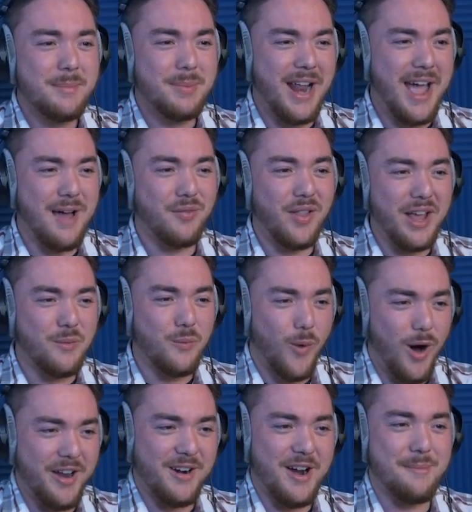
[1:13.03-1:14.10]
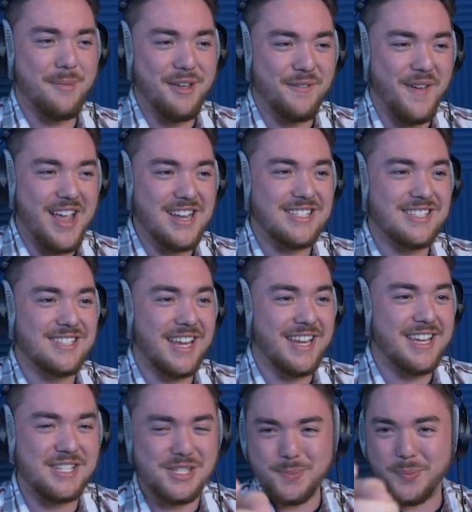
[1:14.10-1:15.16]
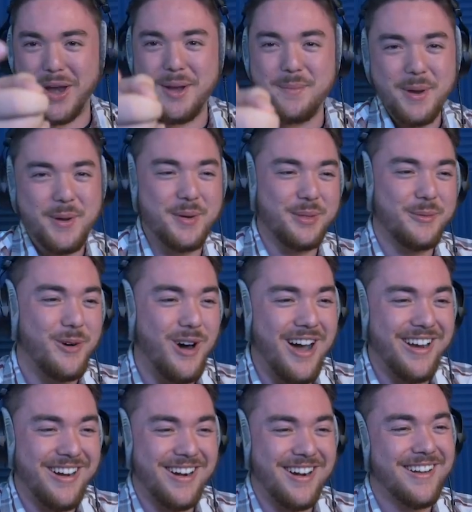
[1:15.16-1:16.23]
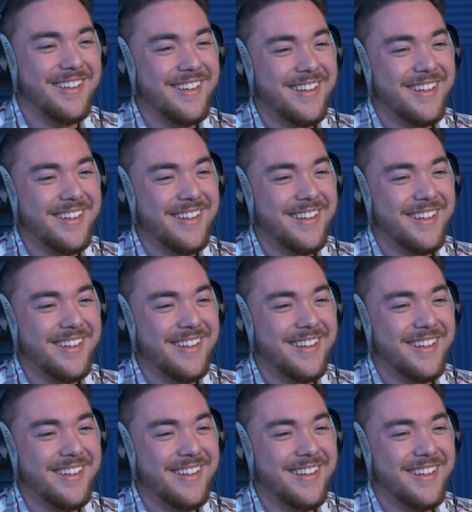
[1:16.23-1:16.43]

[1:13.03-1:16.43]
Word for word: But I have, like, water on my face. It's like he sprayed me with water.